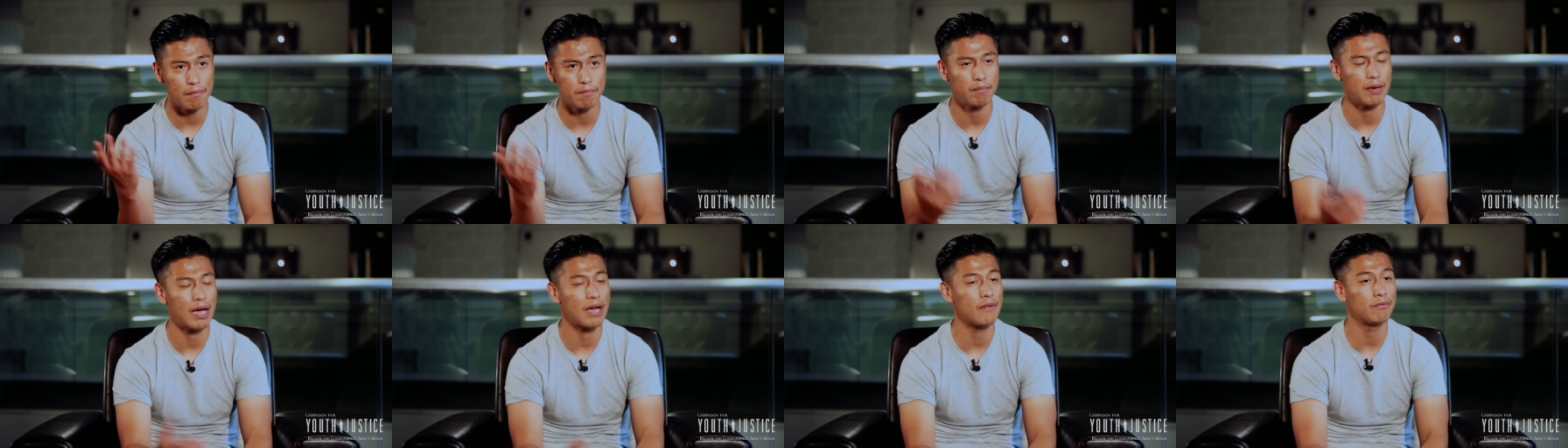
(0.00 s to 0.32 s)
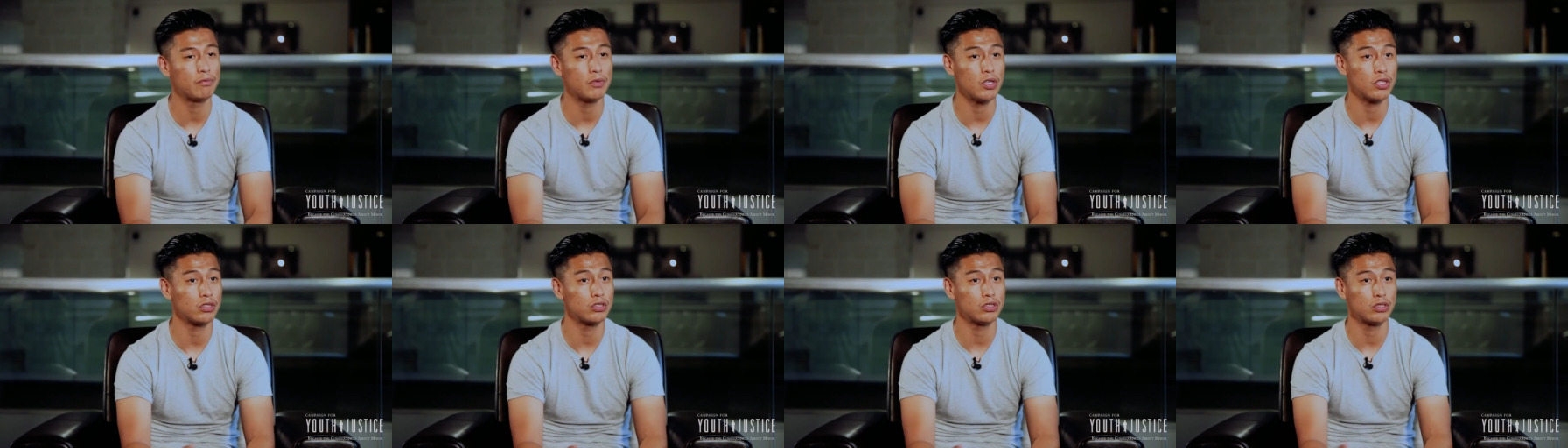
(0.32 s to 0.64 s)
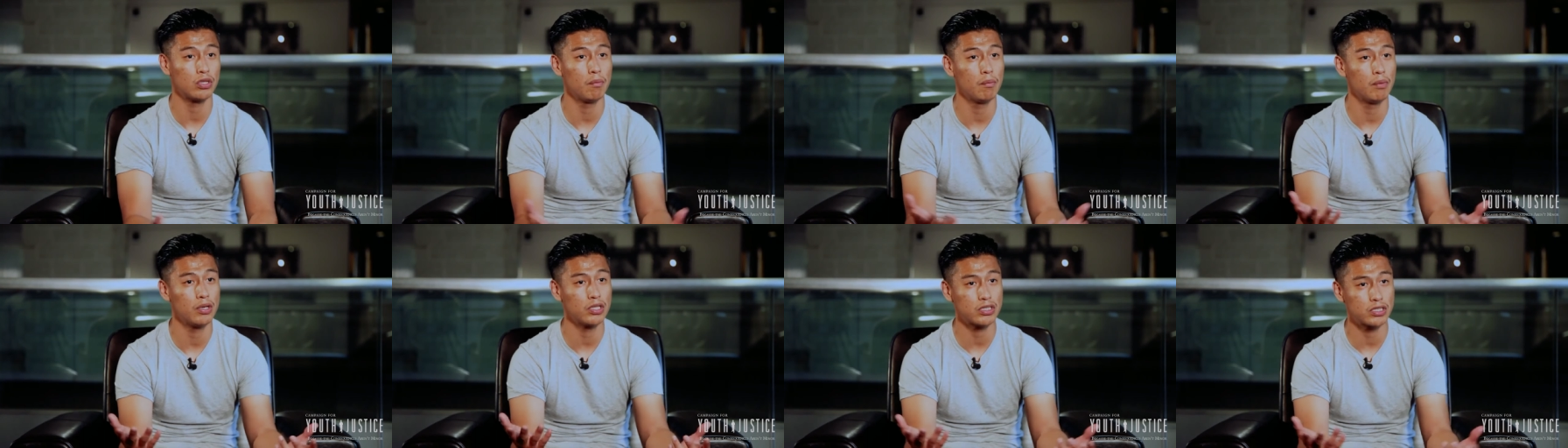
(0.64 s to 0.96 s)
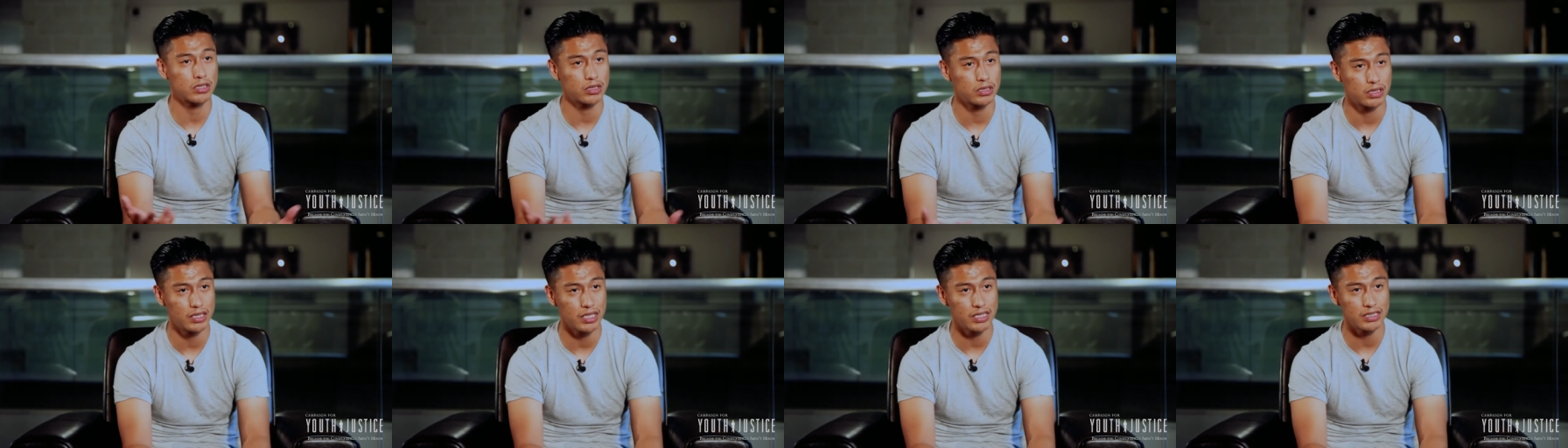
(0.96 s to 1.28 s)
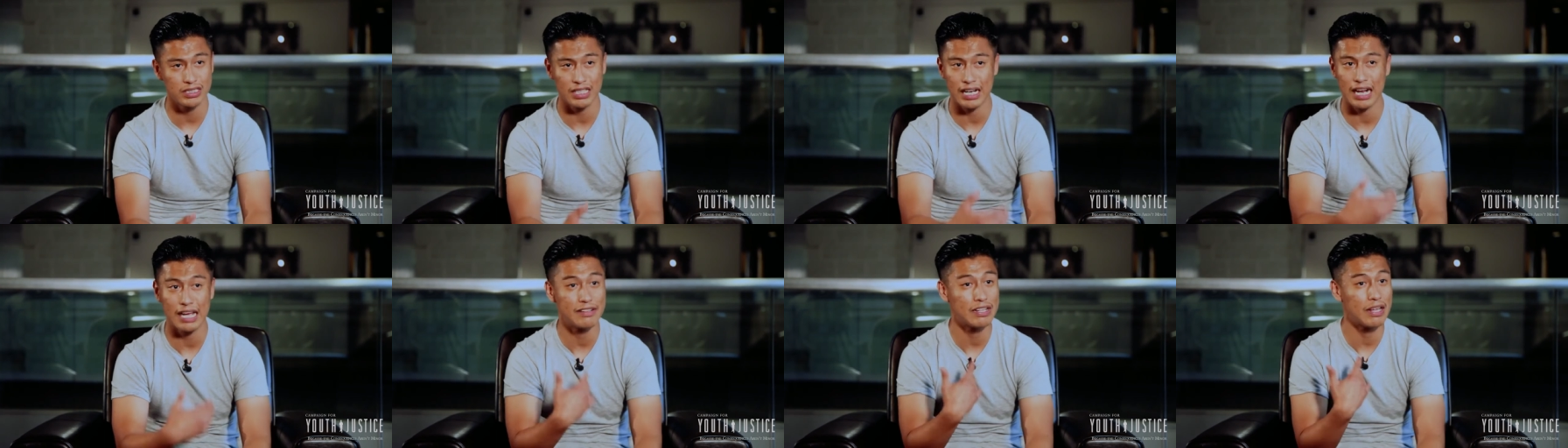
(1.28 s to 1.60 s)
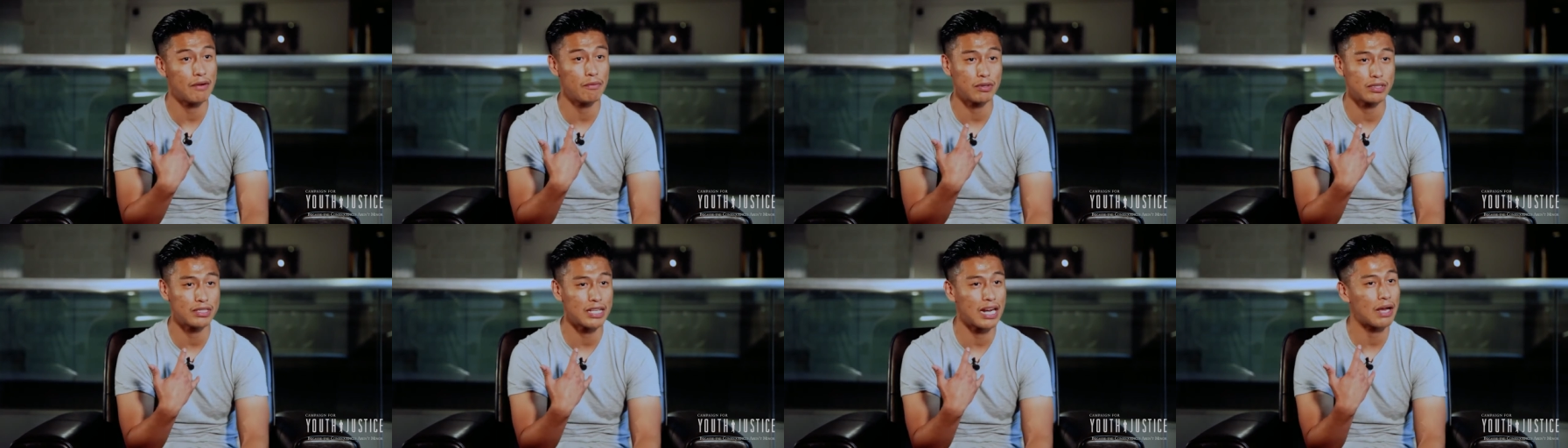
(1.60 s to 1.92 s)
I, have done so much things that I
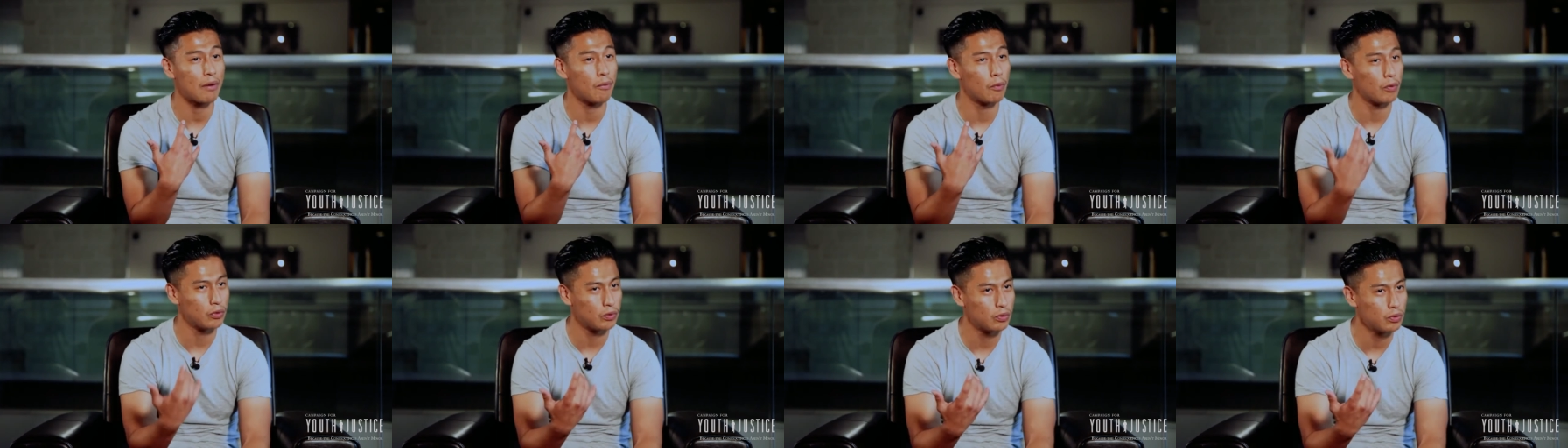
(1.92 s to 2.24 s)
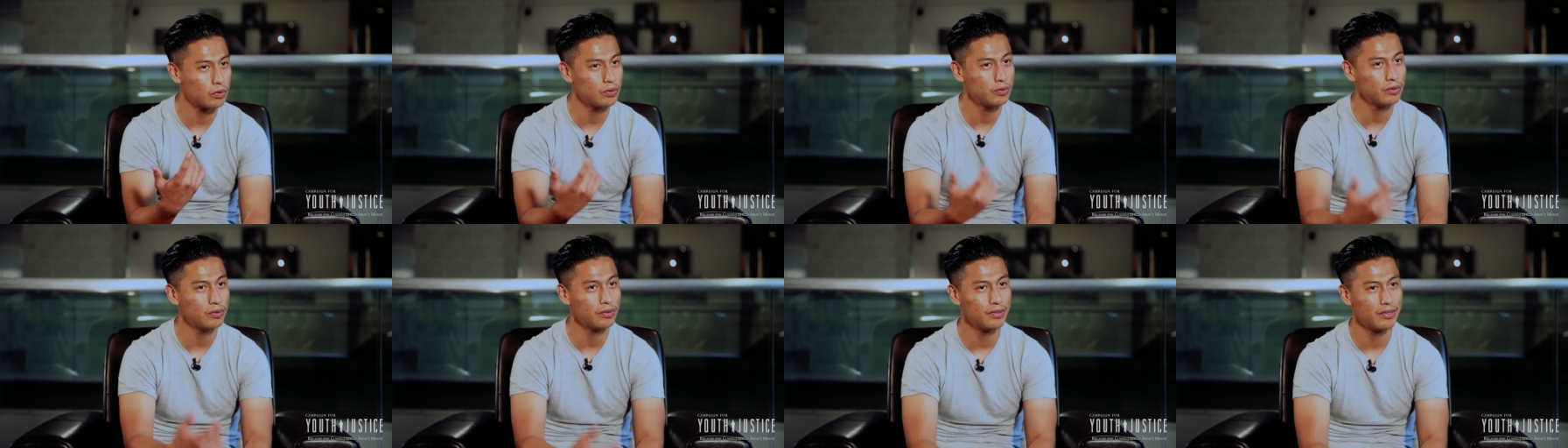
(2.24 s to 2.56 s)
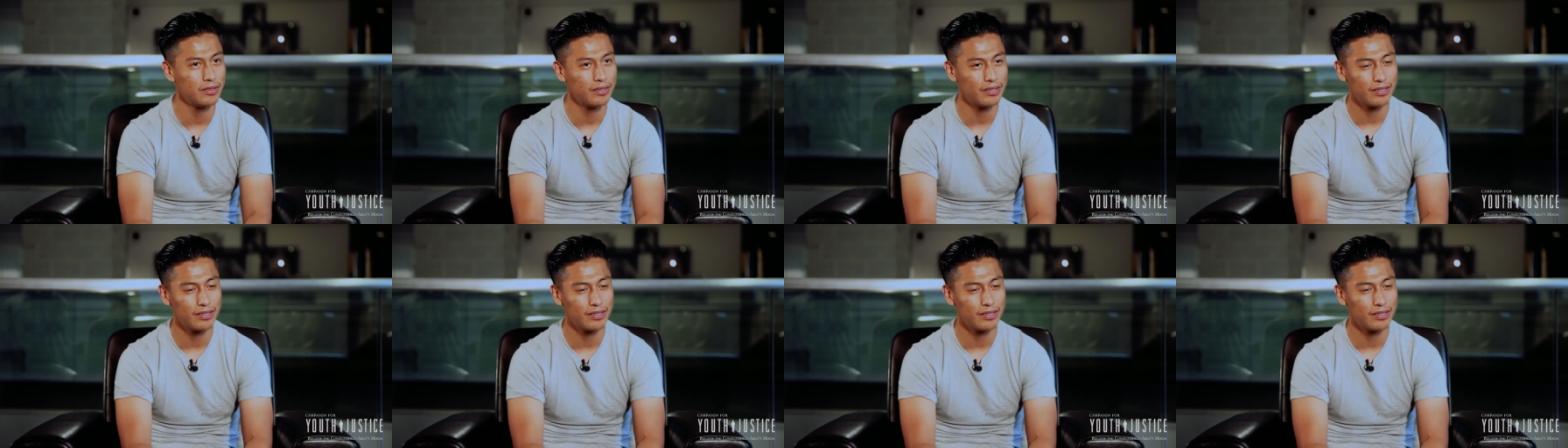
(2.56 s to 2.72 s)
never thought I would do,